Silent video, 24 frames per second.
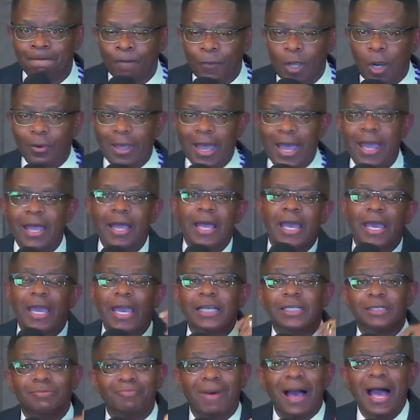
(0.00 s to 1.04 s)
Okay,
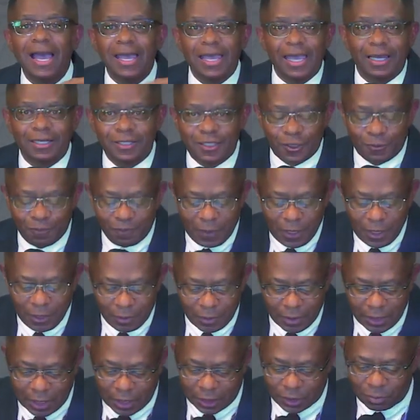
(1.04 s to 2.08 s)
it's my
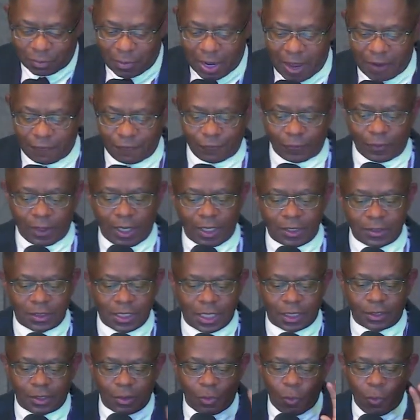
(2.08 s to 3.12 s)
experience, my friends,
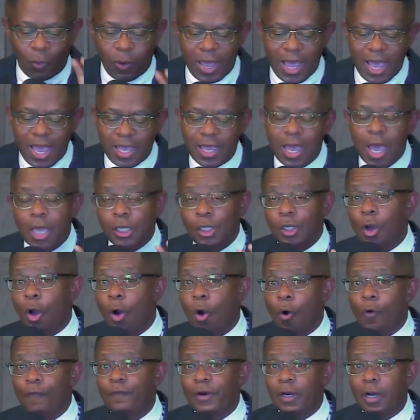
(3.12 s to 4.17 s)
that the way you
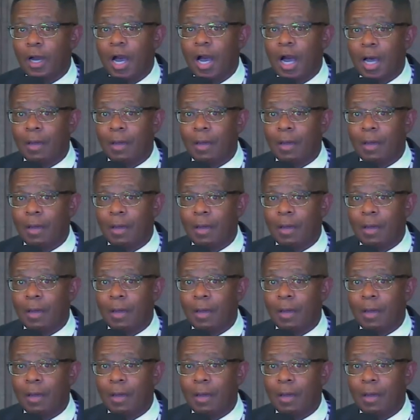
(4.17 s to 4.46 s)
overcome